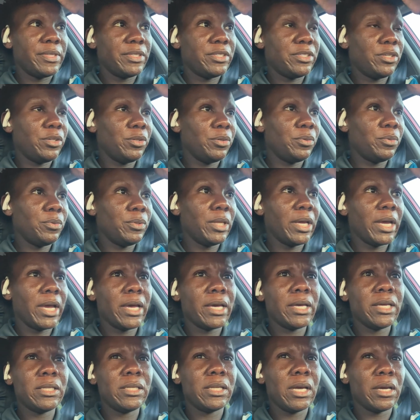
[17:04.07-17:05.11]
2. Like I
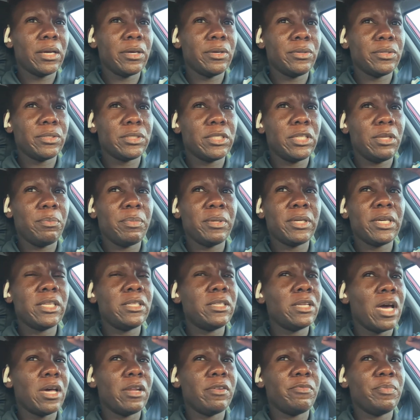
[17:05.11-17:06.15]
could not go to sleep. It could
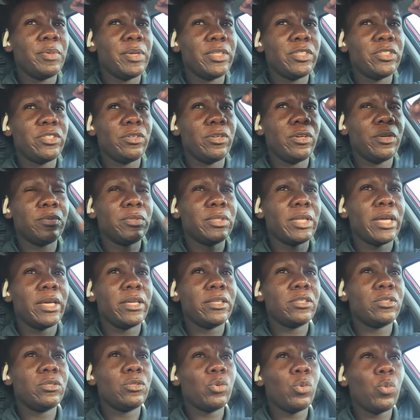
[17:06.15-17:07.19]
not have been 2. It was like
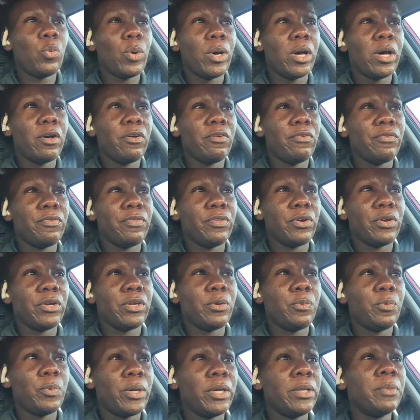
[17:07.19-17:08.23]

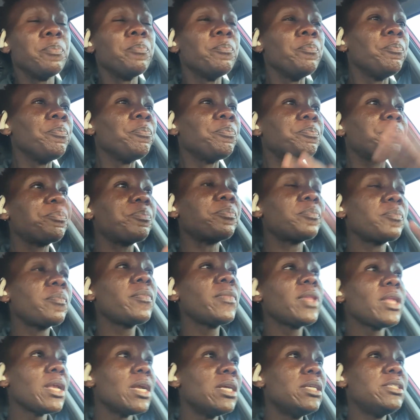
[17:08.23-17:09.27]
12.31.
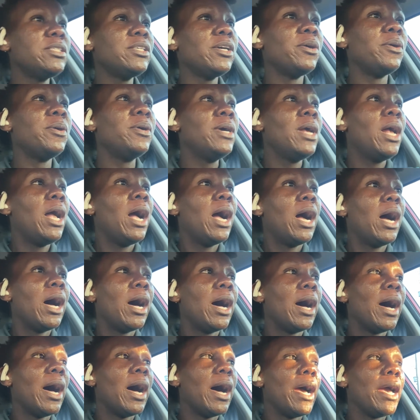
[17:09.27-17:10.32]
So
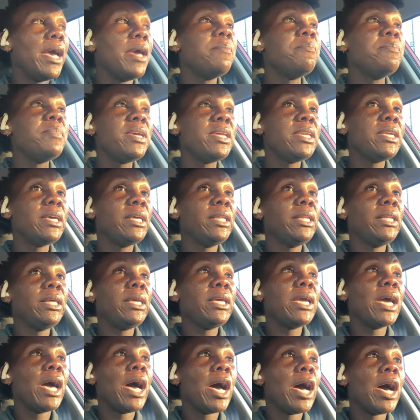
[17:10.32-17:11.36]
I
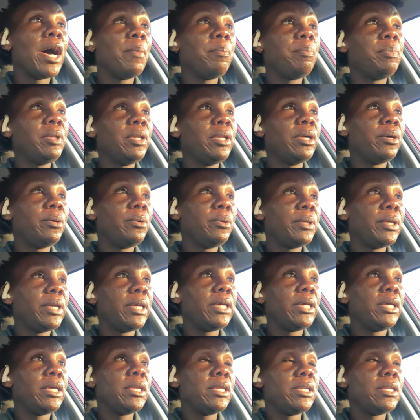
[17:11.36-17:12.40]
immediately
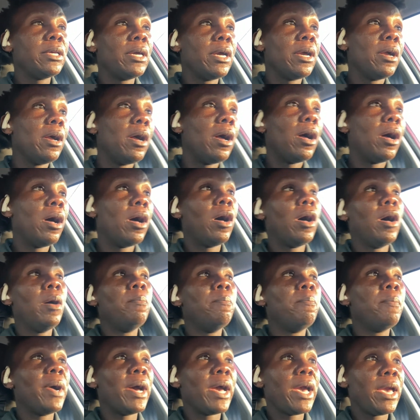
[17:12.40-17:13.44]
uploaded
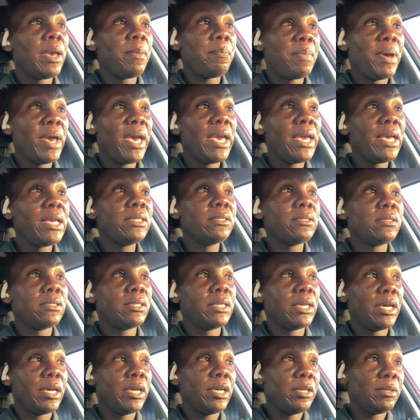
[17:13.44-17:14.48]
my pay
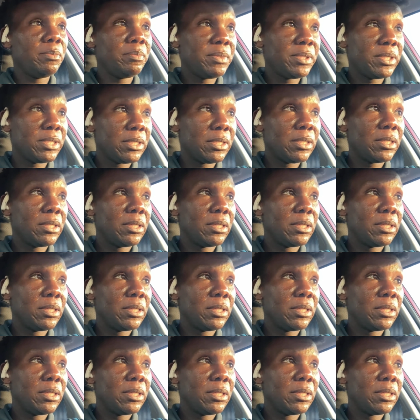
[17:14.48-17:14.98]
stubs